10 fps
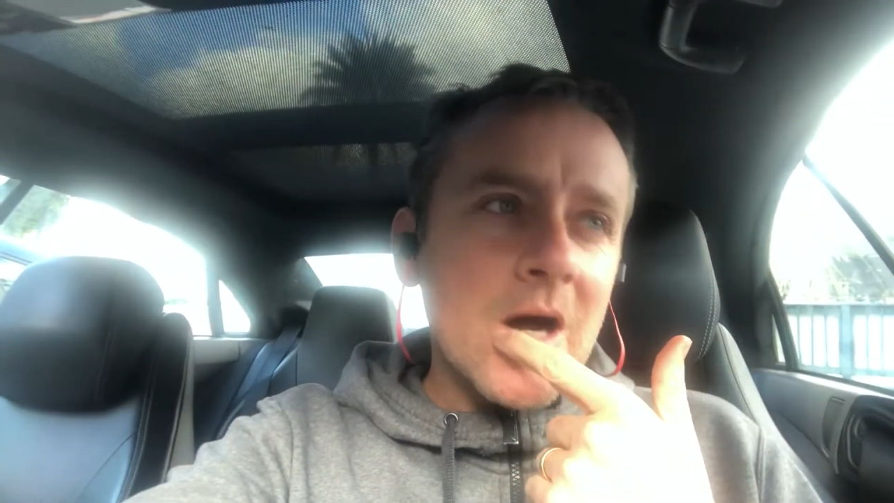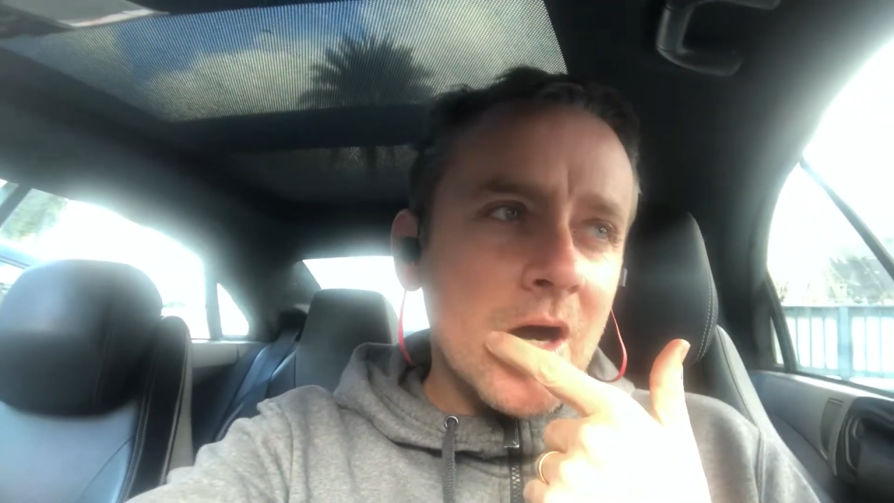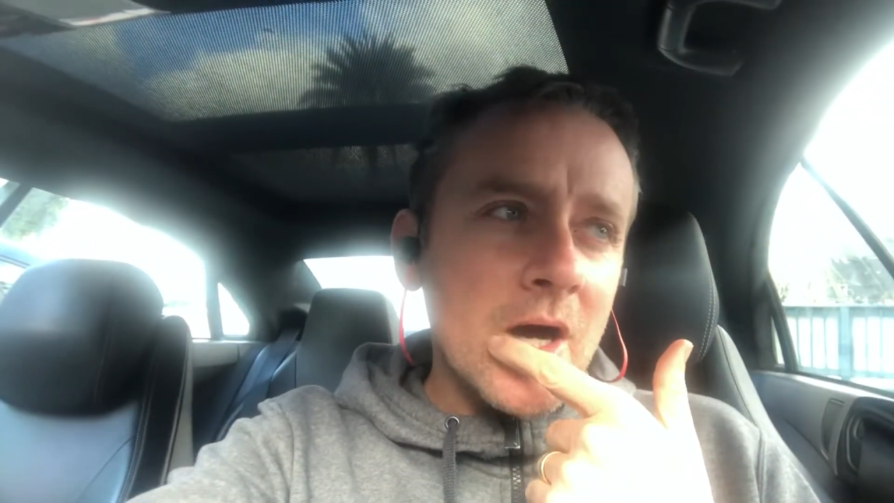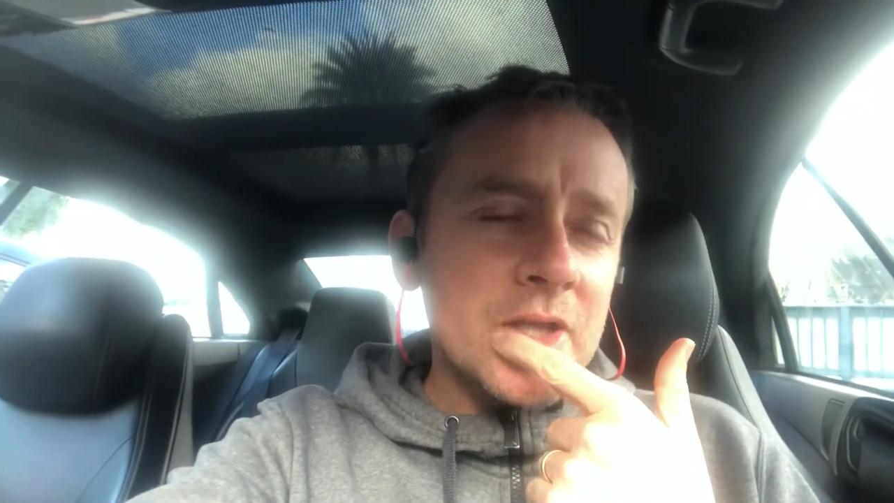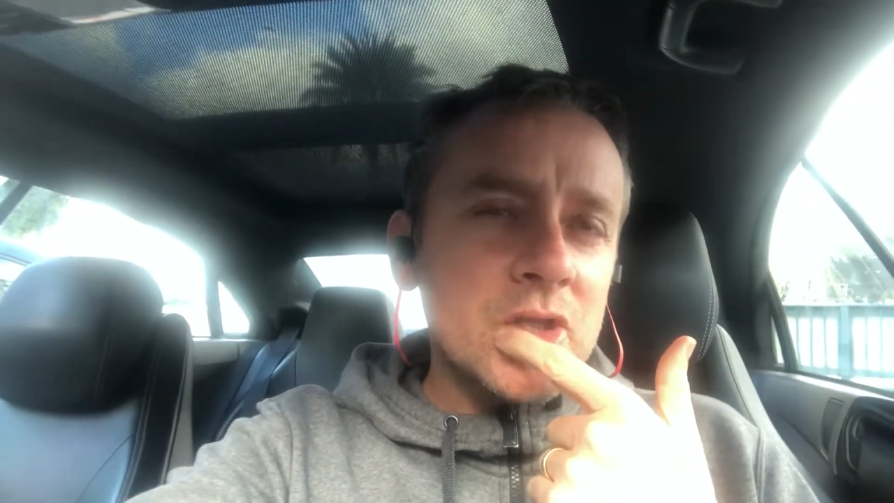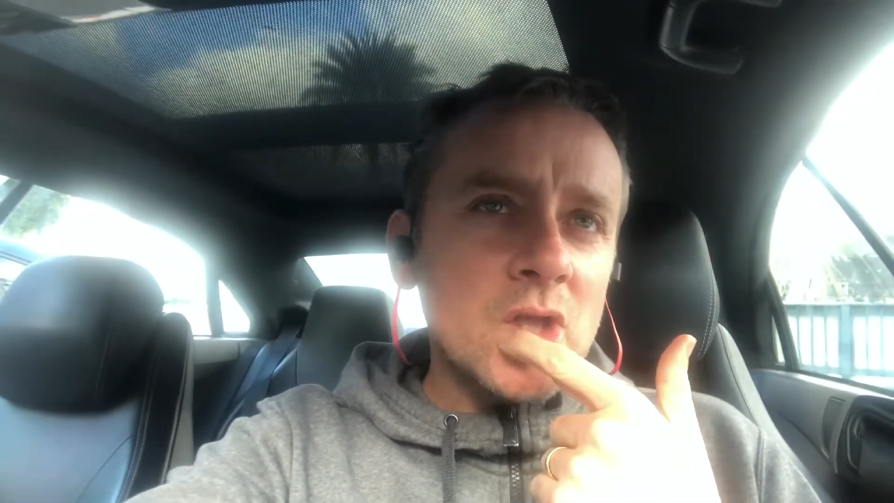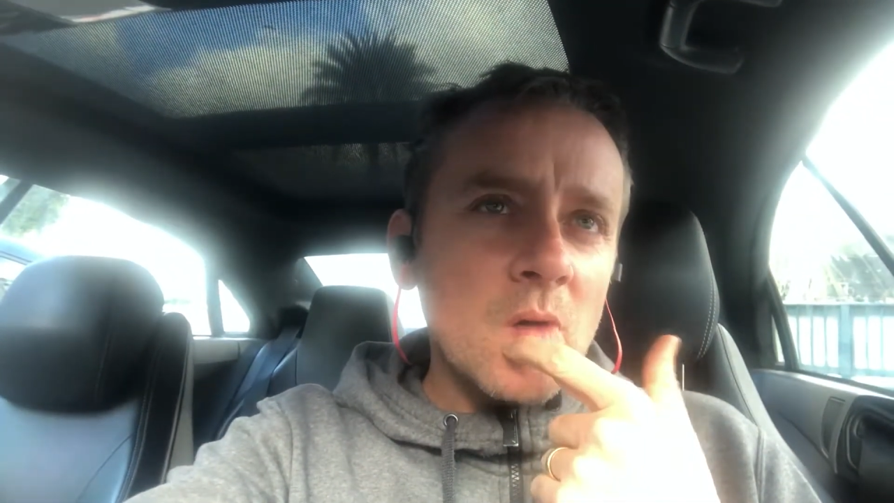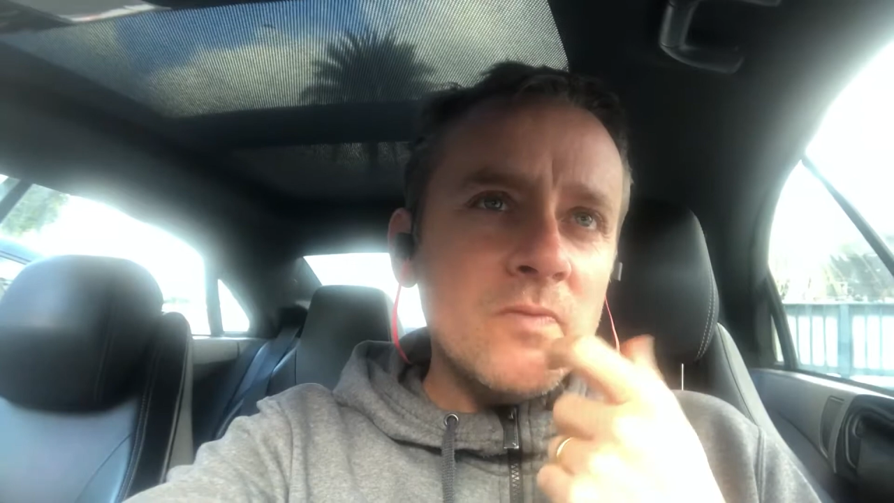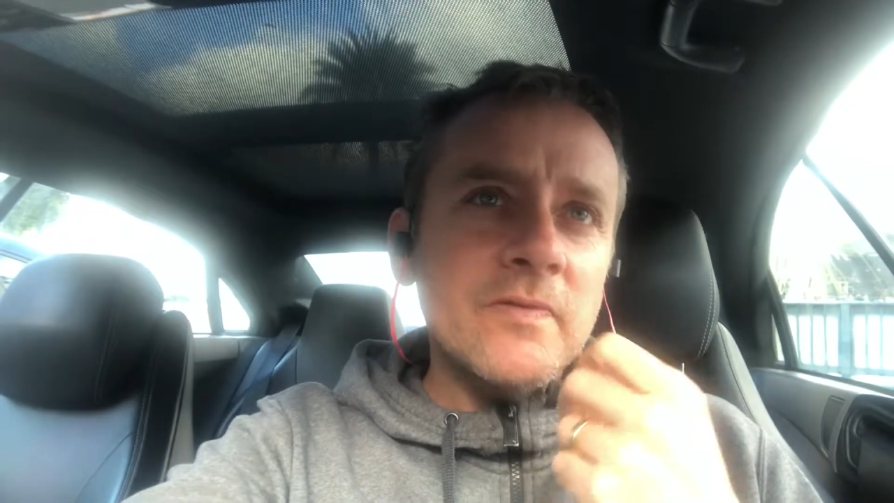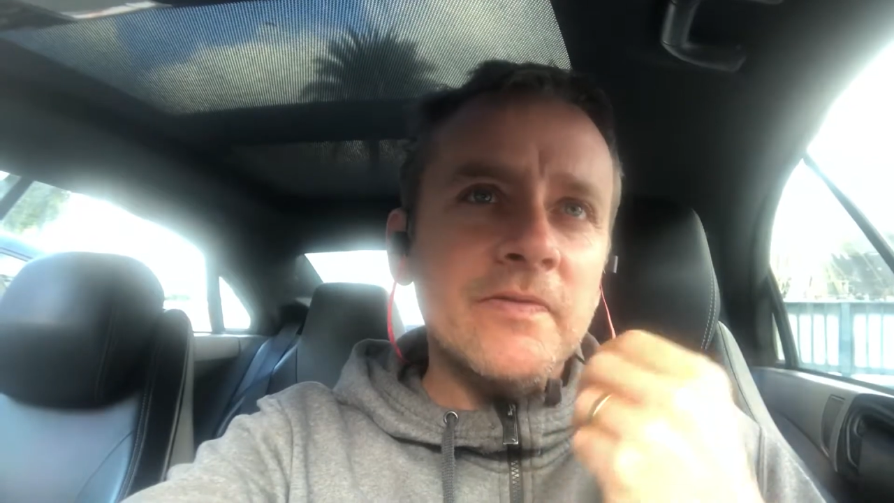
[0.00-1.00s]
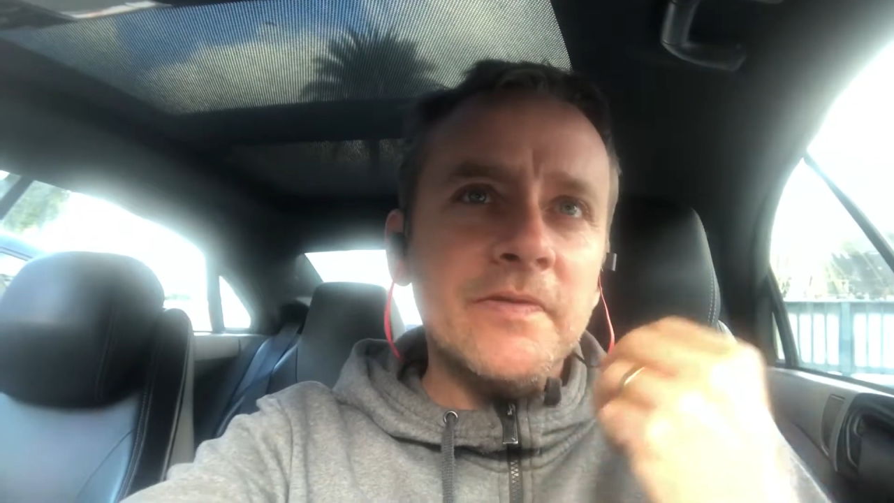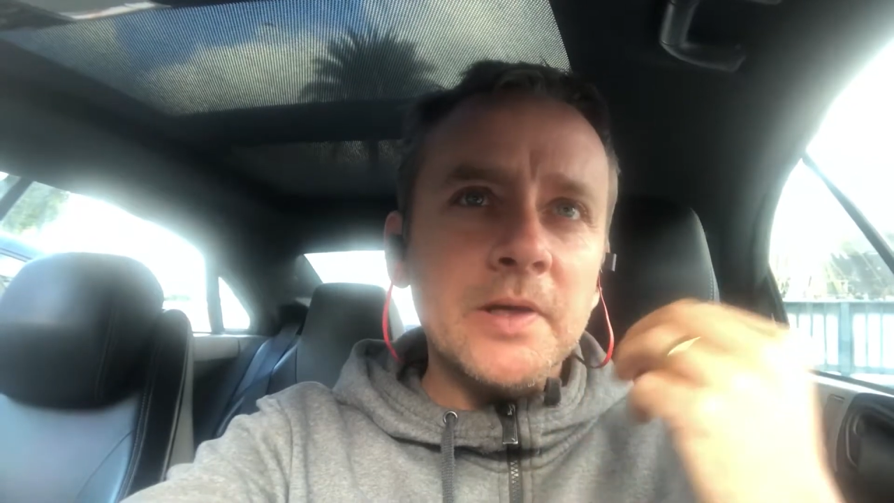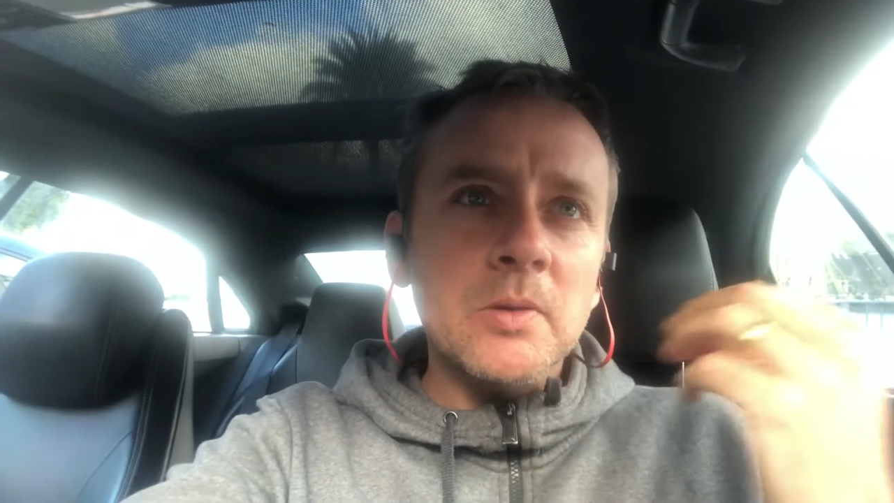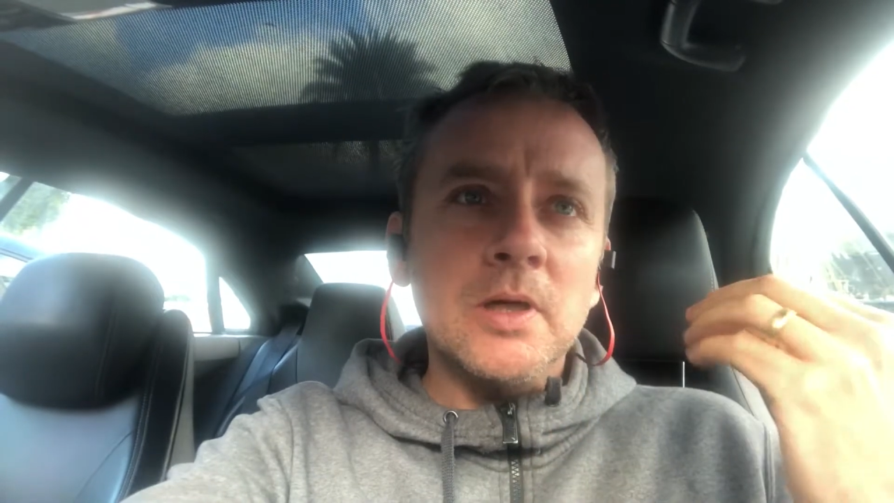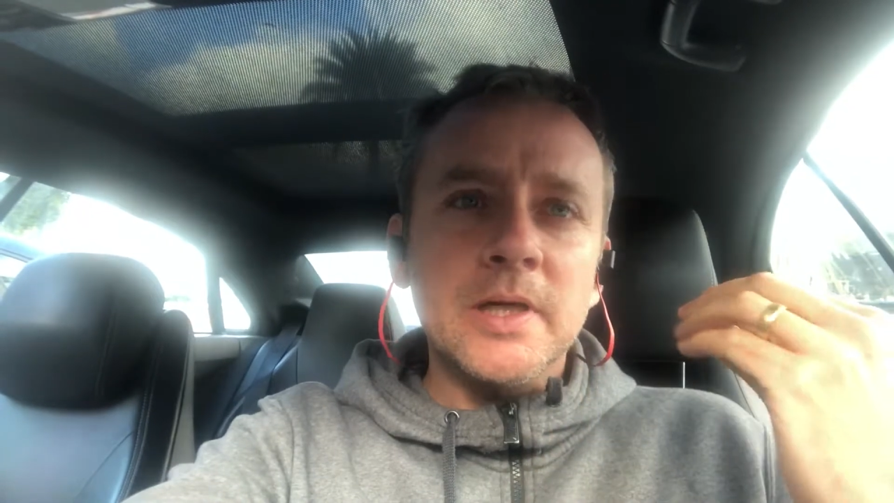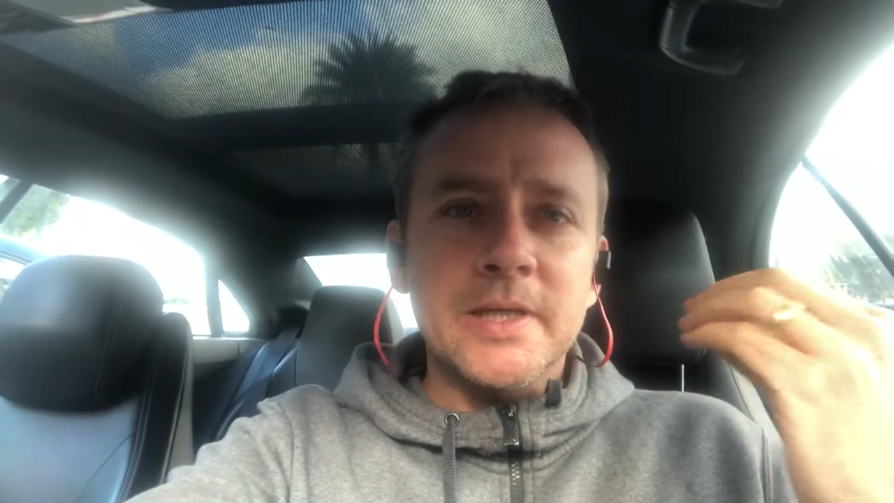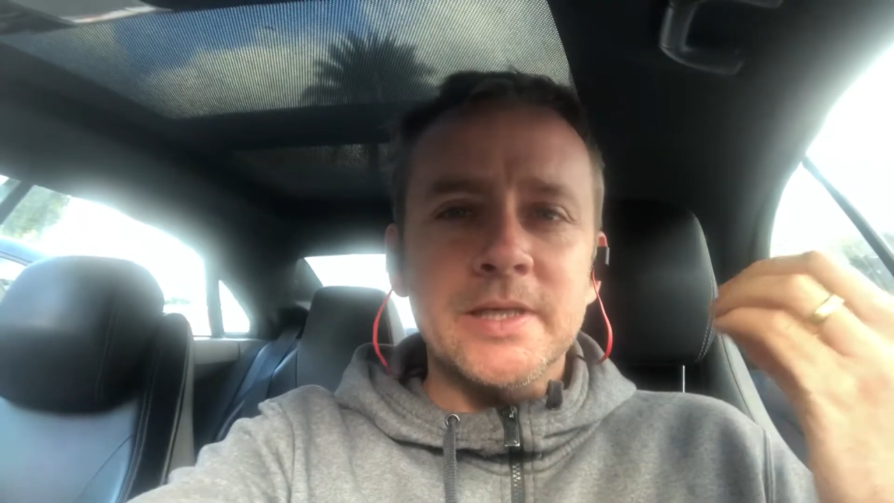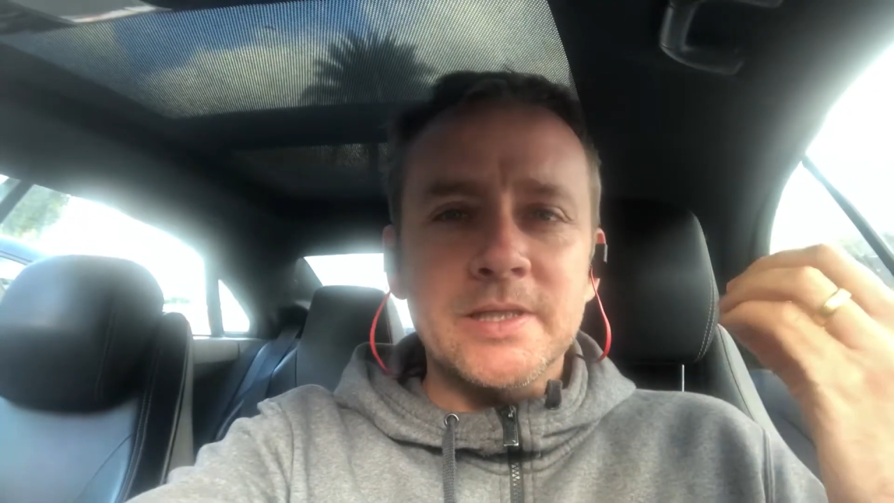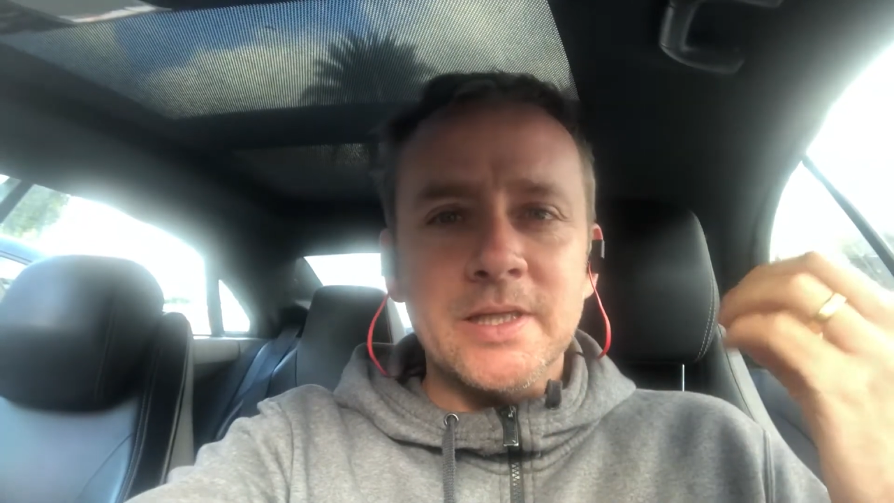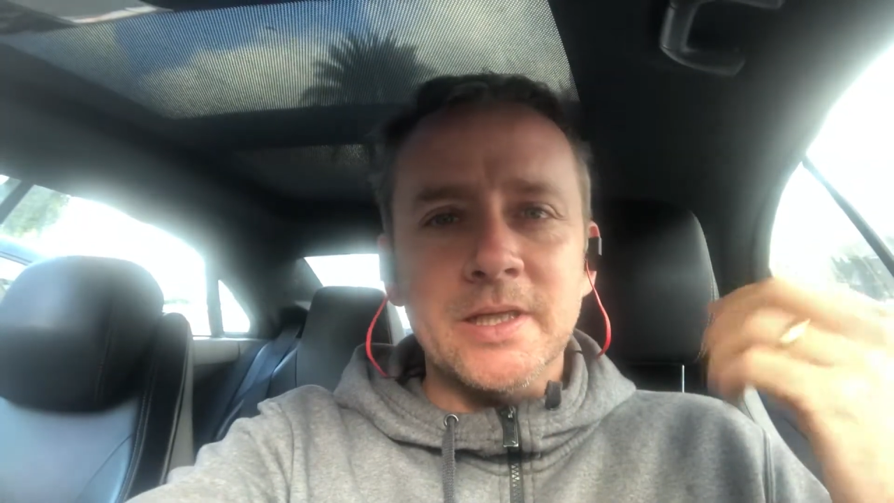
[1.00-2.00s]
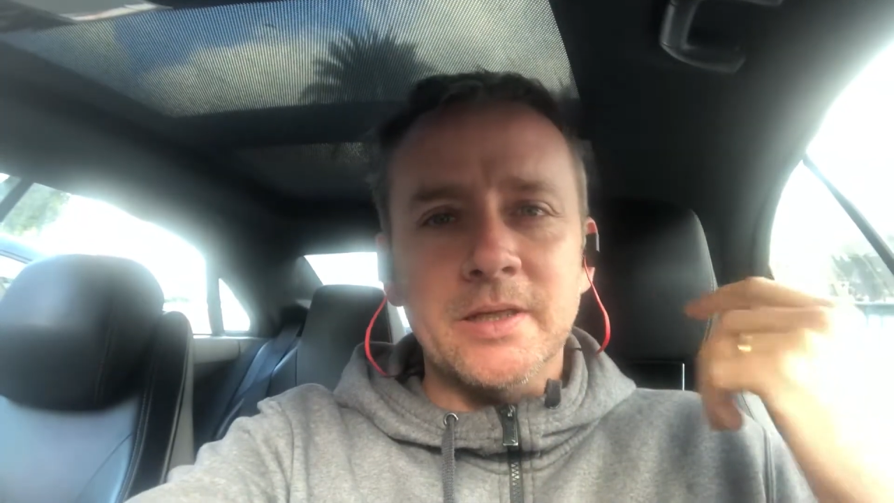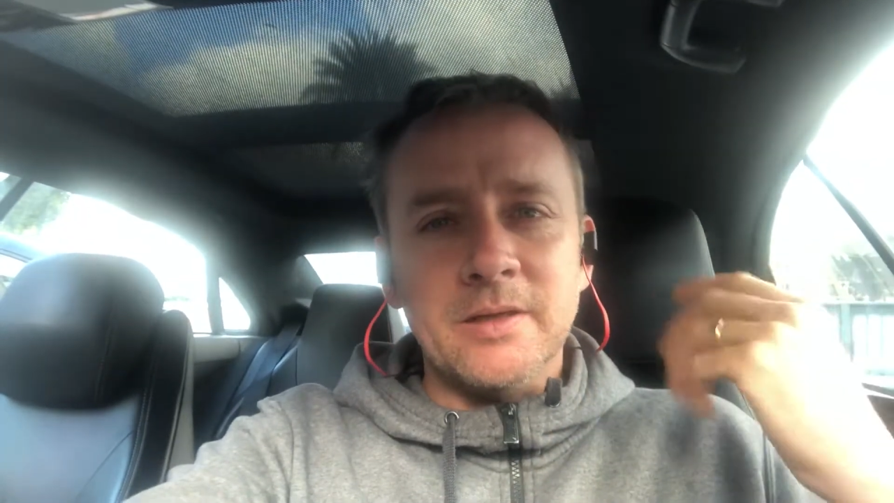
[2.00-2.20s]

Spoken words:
I don't feel like it today.